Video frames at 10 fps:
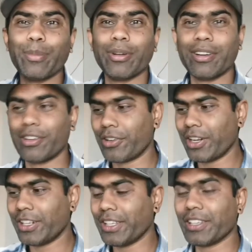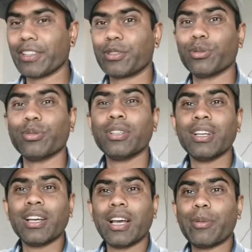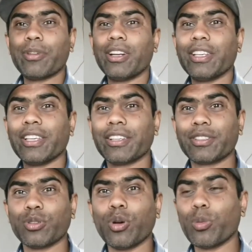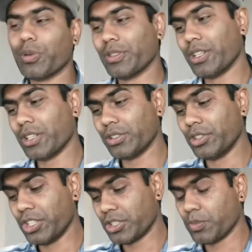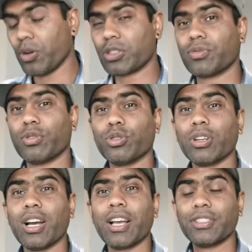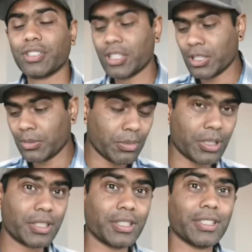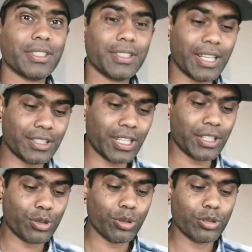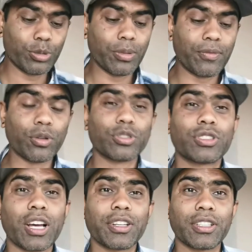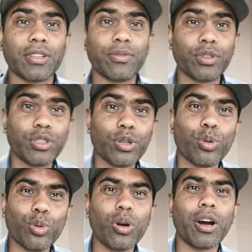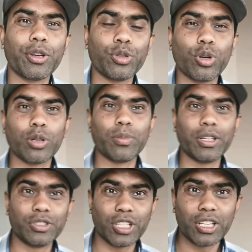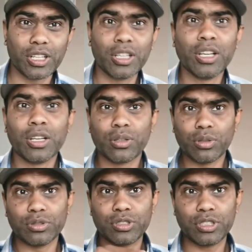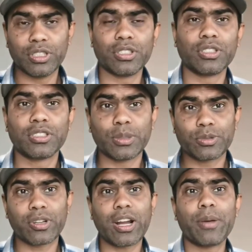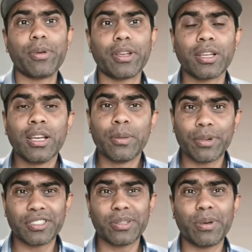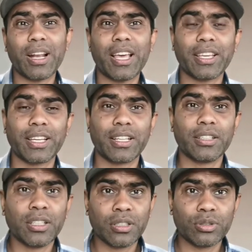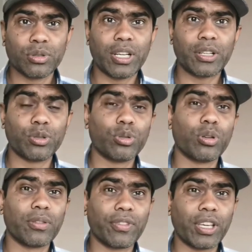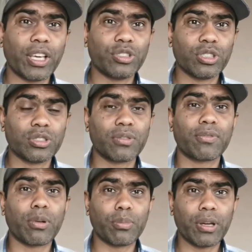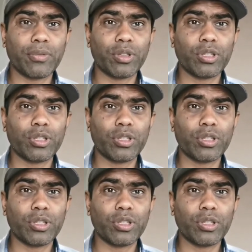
i'm really eager to i'm really eager to open uh, this box for you guys but uh, as i told you before starting the video who are new on my channel consider subscribing press the bell icon to get new notifications from my